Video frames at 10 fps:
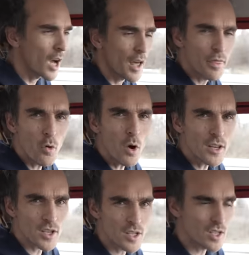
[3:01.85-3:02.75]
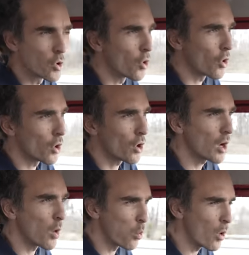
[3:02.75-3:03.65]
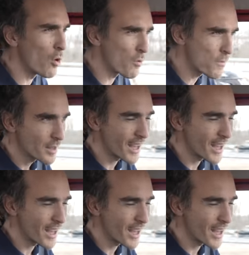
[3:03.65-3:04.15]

I thought I just saw a wolf